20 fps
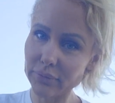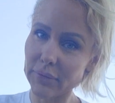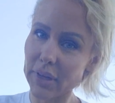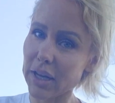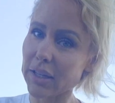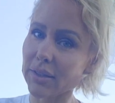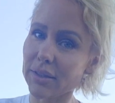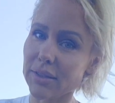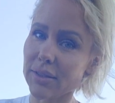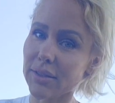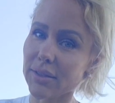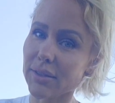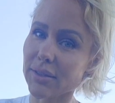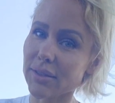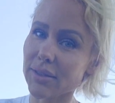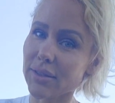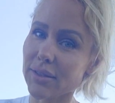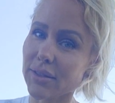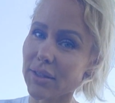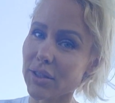That's
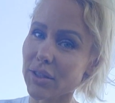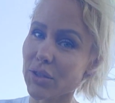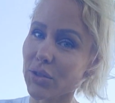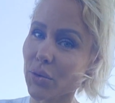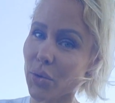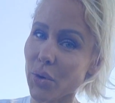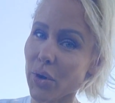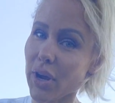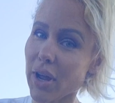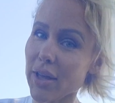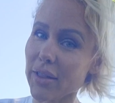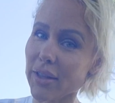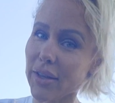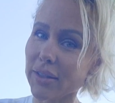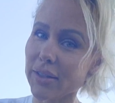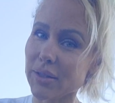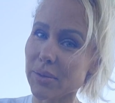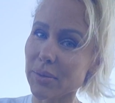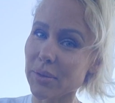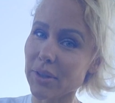the story I like
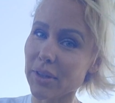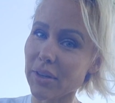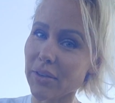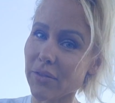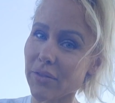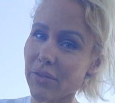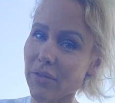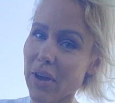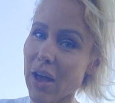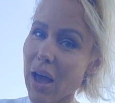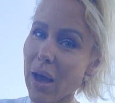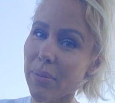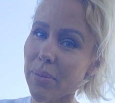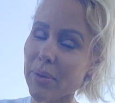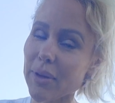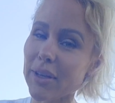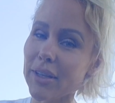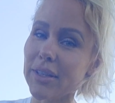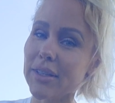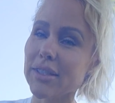to believe
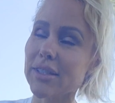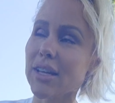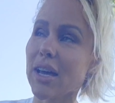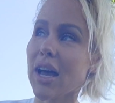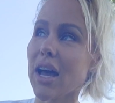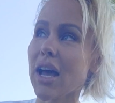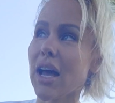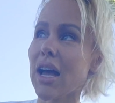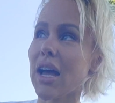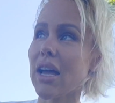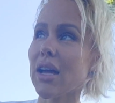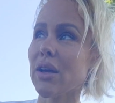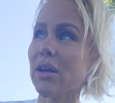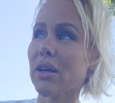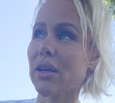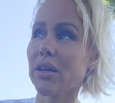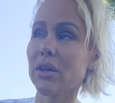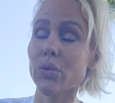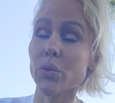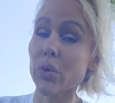happened.
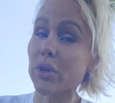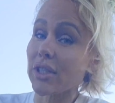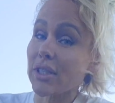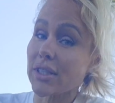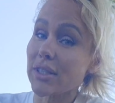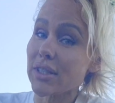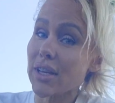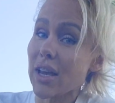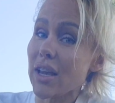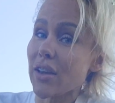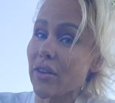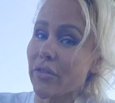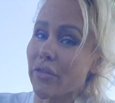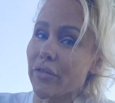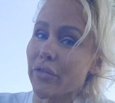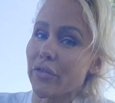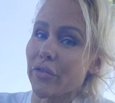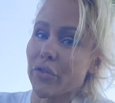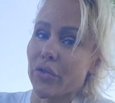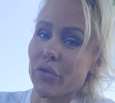It was safe
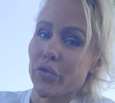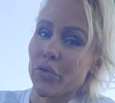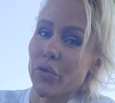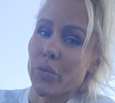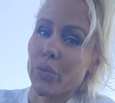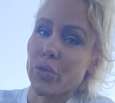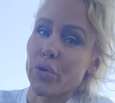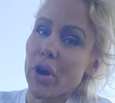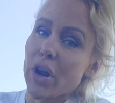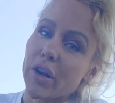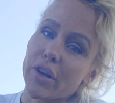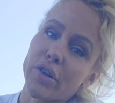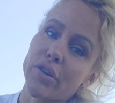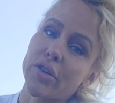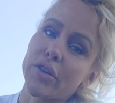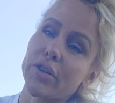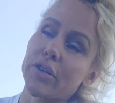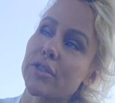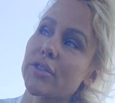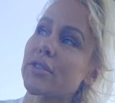from
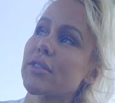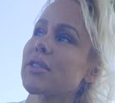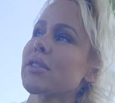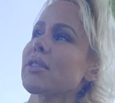predators.